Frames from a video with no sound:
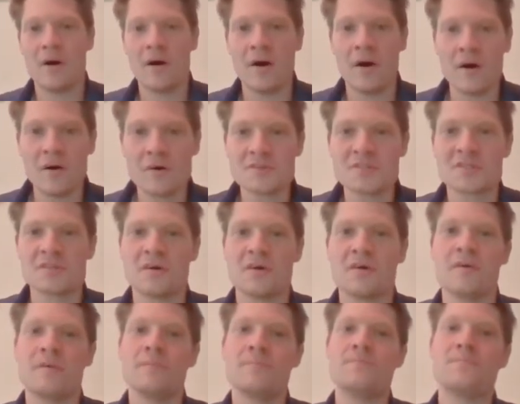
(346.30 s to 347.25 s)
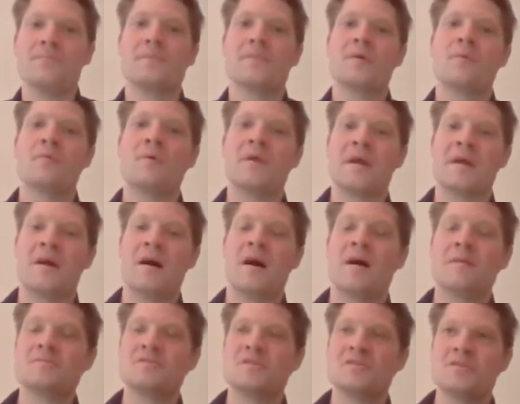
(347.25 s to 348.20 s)
Also, when it
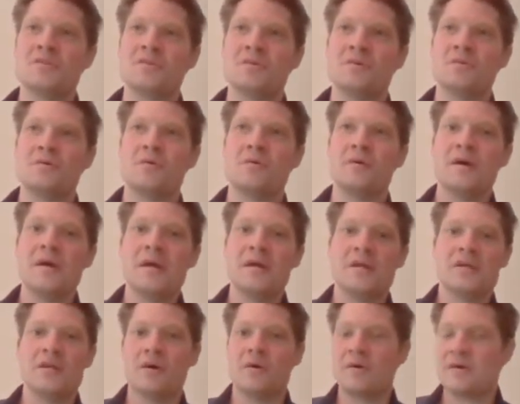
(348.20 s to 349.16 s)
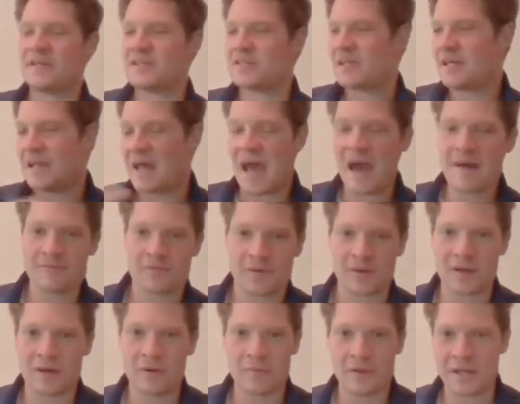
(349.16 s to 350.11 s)
comes to, in
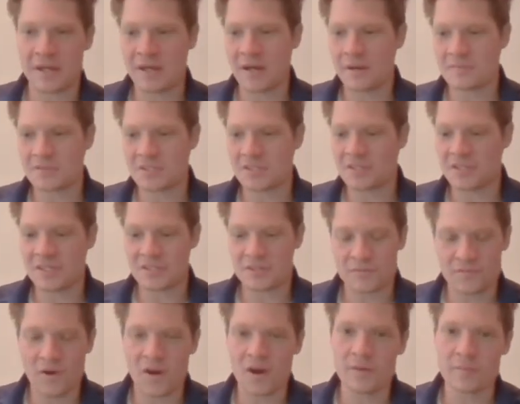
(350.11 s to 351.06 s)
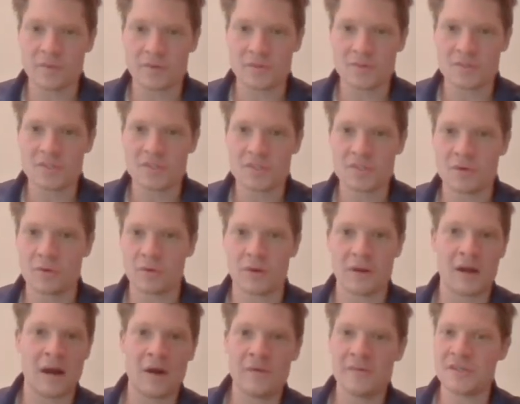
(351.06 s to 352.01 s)
Africa, when it comes to these farmers who
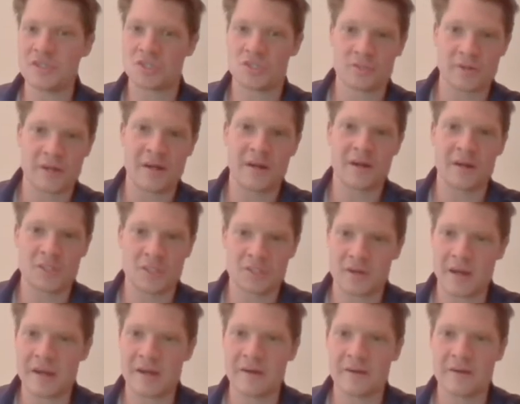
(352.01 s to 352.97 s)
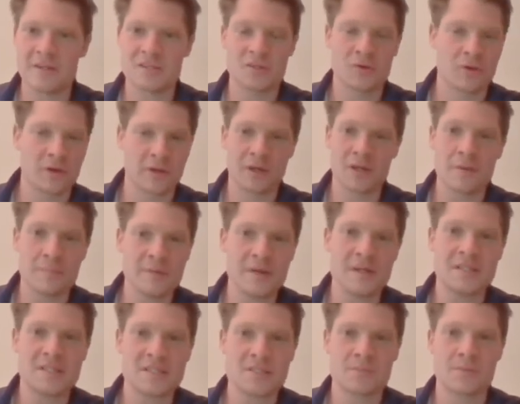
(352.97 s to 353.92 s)
are on these dry areas who are going to
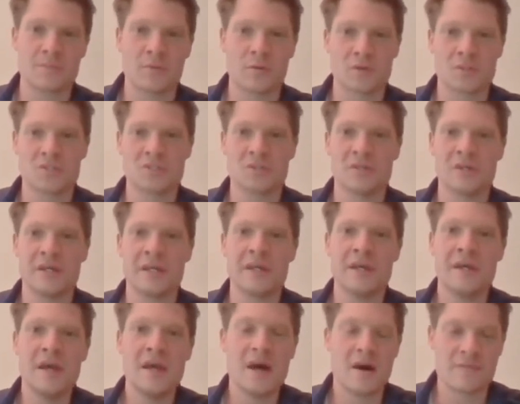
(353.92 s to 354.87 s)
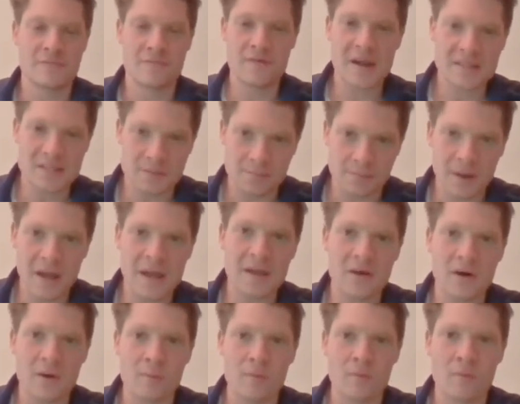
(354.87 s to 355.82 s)
be disproportionately affected by
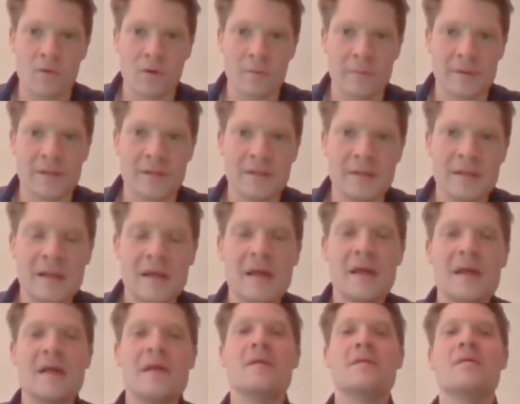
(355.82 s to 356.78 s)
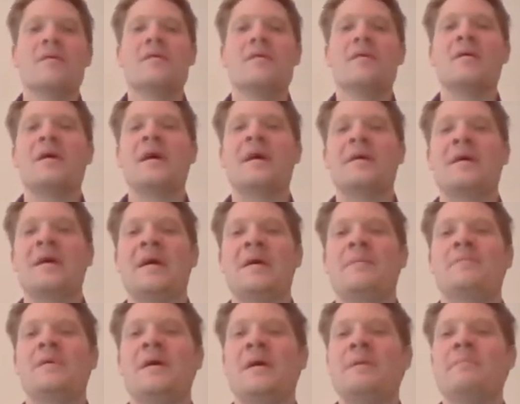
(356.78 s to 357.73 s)
global warming,
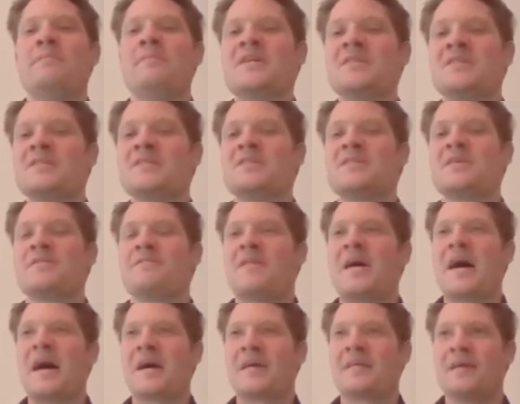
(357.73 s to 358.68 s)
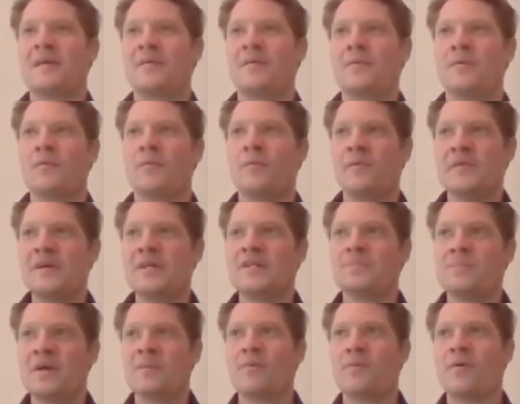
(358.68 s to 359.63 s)
it misses the fact that, well, these
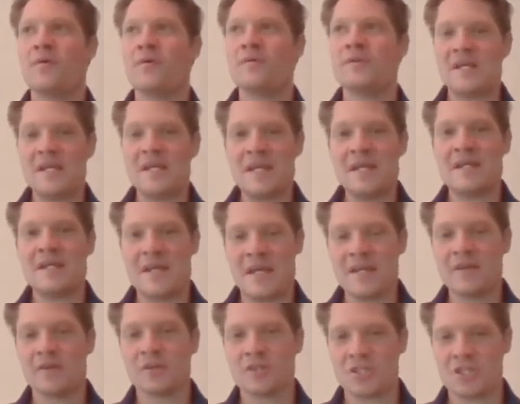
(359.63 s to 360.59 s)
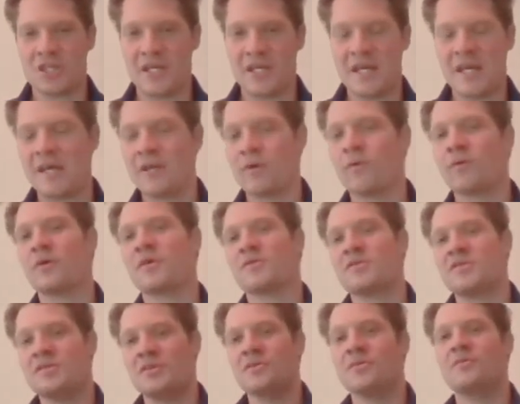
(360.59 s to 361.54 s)
people need energy in order
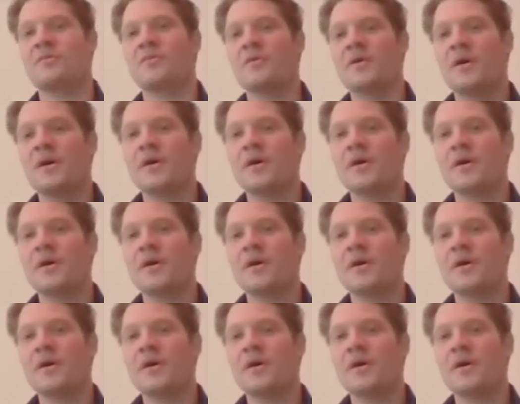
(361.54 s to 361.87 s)
to,